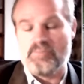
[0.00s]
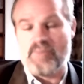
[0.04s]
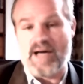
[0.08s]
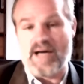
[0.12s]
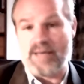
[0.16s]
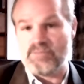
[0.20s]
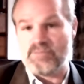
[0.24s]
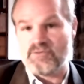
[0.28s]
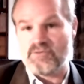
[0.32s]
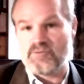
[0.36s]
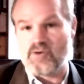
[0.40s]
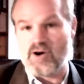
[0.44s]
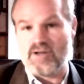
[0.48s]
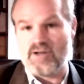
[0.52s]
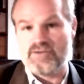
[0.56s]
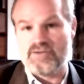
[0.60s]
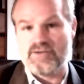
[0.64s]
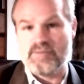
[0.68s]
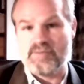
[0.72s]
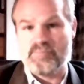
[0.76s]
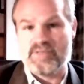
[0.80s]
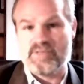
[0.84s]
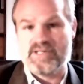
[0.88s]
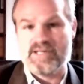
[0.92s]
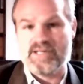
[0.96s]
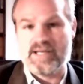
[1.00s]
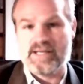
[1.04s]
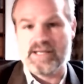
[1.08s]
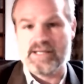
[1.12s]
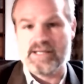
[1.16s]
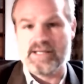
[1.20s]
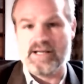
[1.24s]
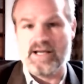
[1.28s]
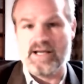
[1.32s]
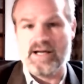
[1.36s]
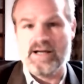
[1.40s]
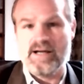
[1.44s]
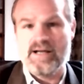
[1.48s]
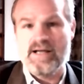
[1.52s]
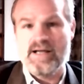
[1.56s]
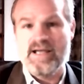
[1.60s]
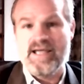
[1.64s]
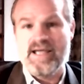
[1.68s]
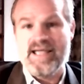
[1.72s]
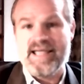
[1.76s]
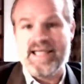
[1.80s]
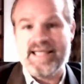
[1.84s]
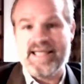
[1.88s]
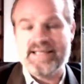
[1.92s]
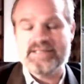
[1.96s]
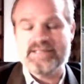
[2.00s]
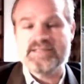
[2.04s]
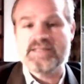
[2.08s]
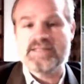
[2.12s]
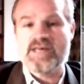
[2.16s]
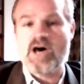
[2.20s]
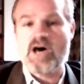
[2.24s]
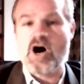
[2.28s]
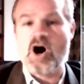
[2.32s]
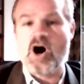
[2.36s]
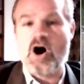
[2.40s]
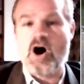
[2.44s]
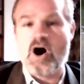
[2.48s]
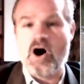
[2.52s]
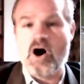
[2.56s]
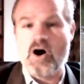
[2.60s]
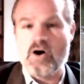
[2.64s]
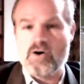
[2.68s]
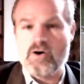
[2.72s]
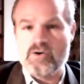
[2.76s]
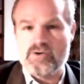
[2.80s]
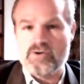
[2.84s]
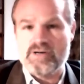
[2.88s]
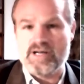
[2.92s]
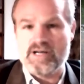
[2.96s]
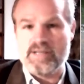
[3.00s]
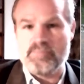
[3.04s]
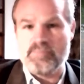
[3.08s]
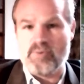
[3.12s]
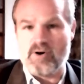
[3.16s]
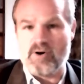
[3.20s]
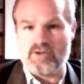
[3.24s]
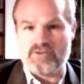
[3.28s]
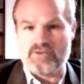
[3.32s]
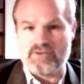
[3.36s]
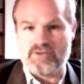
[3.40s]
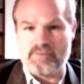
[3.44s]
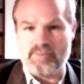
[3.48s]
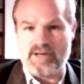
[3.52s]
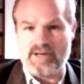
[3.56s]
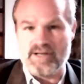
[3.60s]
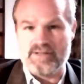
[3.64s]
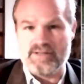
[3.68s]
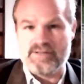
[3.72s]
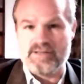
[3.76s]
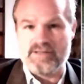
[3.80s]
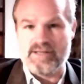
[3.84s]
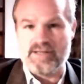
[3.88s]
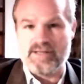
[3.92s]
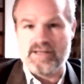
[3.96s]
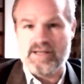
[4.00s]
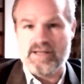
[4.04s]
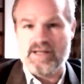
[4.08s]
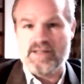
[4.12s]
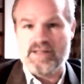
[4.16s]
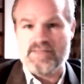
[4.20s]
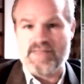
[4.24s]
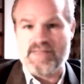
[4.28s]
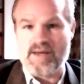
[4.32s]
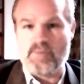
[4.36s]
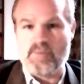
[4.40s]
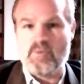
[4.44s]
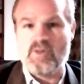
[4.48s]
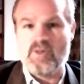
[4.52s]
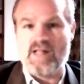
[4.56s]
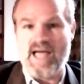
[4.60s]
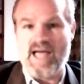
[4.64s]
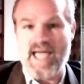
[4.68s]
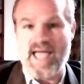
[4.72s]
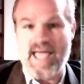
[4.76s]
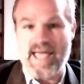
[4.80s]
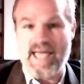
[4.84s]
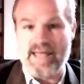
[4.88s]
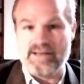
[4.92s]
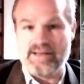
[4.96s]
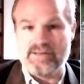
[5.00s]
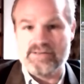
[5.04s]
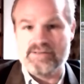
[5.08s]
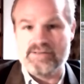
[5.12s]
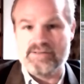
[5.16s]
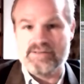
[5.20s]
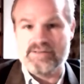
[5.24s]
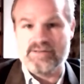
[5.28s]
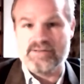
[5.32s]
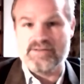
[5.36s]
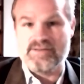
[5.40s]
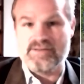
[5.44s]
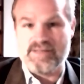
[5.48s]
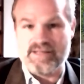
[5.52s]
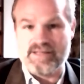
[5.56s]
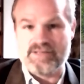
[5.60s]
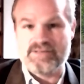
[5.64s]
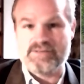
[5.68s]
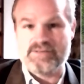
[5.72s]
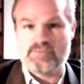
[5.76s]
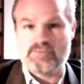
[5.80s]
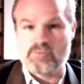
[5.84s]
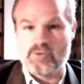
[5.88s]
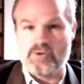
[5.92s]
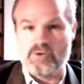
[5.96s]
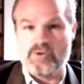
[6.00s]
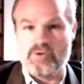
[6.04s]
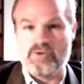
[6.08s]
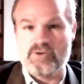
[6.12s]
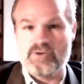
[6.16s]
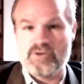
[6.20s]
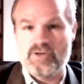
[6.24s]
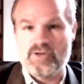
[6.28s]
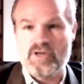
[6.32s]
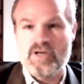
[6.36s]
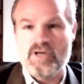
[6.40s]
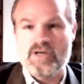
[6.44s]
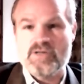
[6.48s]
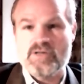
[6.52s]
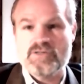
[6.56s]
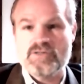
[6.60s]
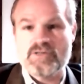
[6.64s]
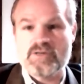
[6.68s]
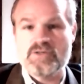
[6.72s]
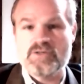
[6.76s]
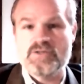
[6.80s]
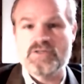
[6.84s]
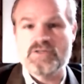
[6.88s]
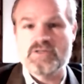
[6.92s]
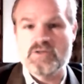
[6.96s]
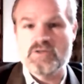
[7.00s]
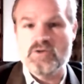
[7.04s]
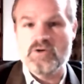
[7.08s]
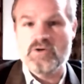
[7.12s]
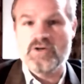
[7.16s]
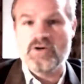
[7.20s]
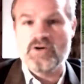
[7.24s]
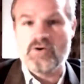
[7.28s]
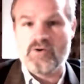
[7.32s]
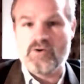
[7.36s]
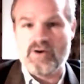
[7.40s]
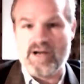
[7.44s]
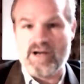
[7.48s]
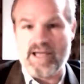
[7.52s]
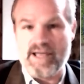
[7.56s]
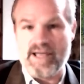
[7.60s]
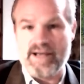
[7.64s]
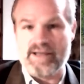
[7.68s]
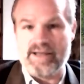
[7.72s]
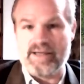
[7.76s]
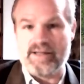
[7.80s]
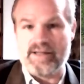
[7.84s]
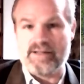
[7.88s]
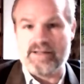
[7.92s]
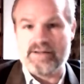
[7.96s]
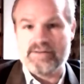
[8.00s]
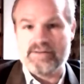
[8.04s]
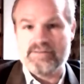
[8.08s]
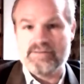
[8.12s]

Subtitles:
perhaps France in particular, is the only possibility that will end this route. So sooner or later,